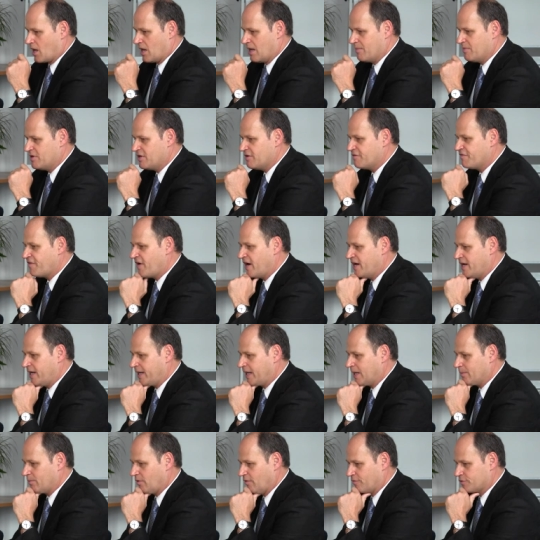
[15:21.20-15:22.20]
Let me define
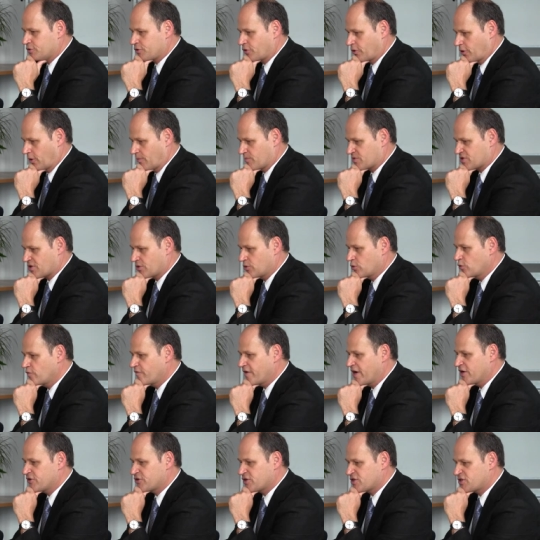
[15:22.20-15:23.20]
a couple of terms. New
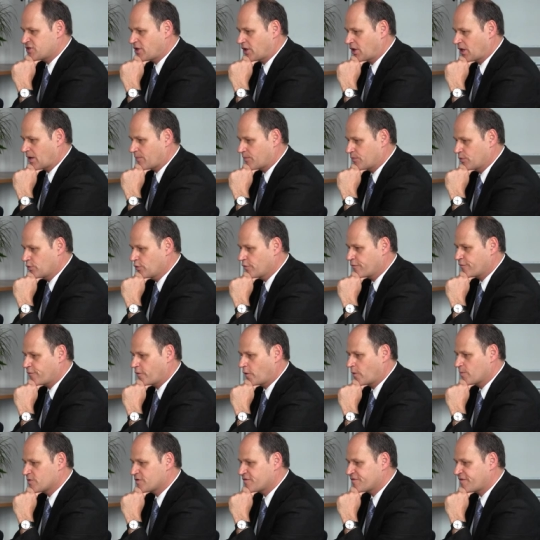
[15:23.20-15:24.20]
venture startup, new
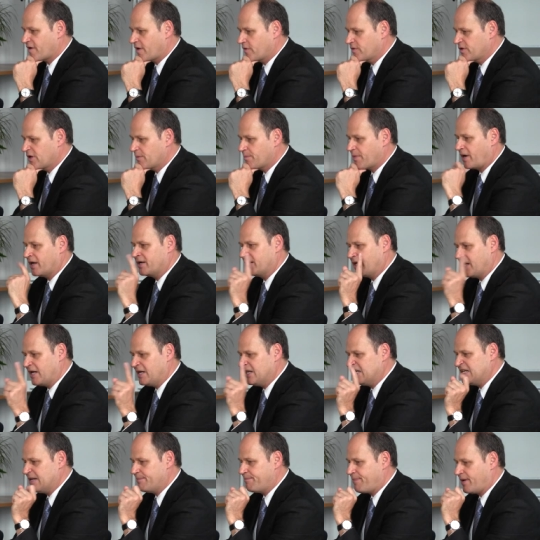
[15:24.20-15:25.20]
firms founded by an
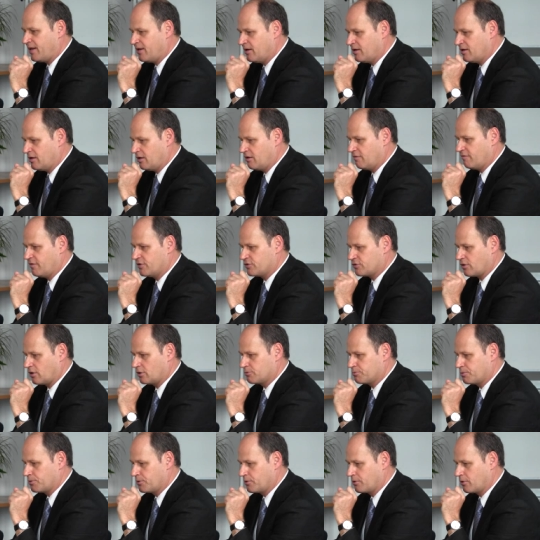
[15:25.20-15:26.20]
independent
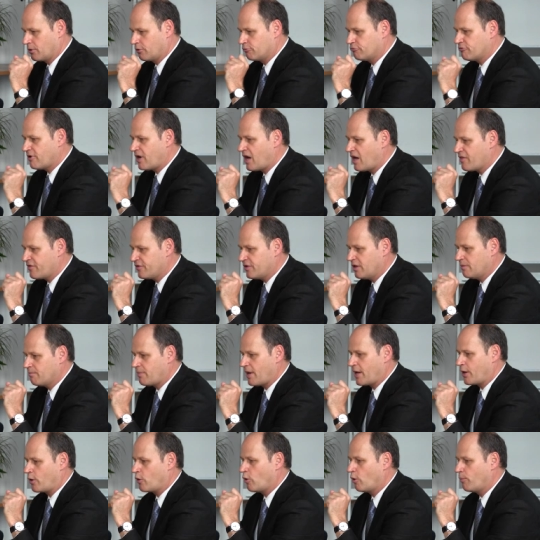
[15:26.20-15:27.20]
individual entrepreneur rather
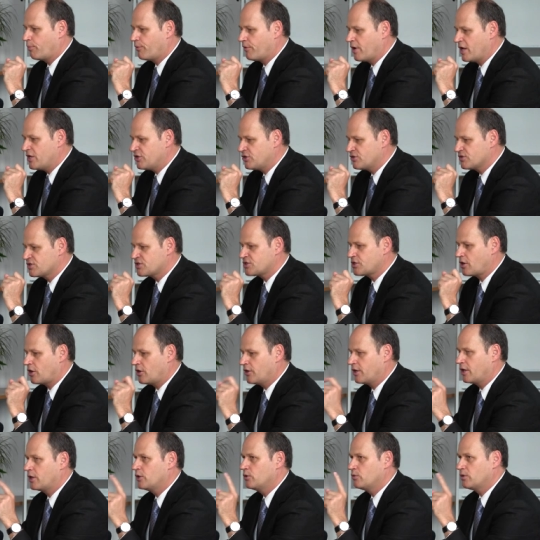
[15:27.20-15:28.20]
than by a corporation
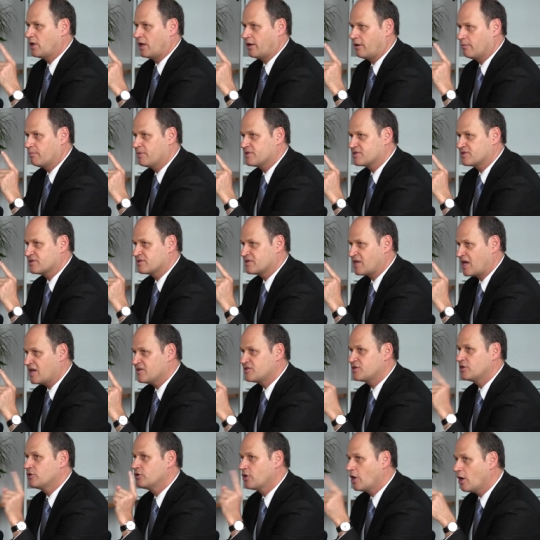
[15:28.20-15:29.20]
starting a new line of business.
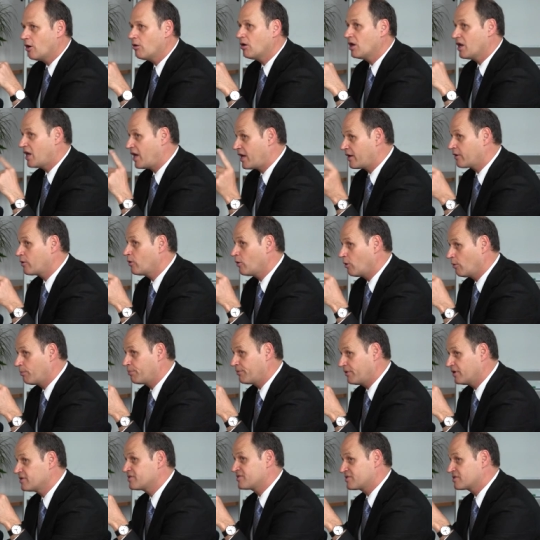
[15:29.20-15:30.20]
As you know, a lot of
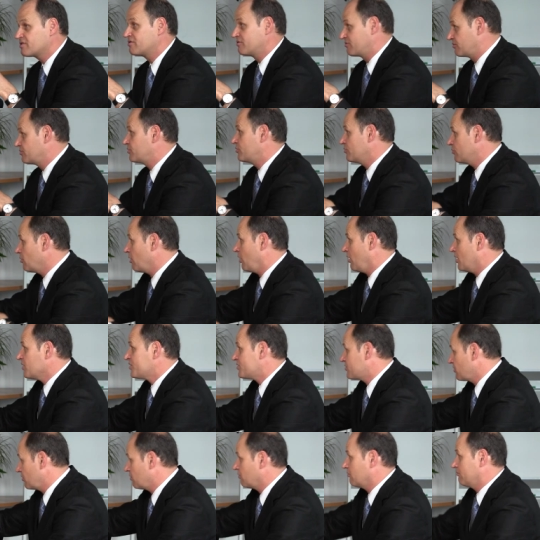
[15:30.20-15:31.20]
corporates do
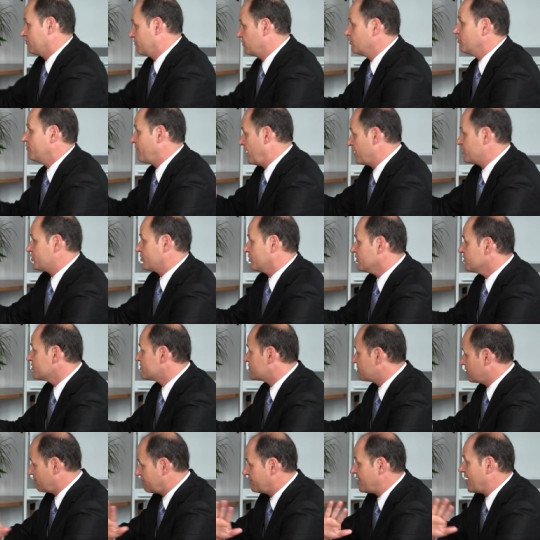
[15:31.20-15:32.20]
also new ventures.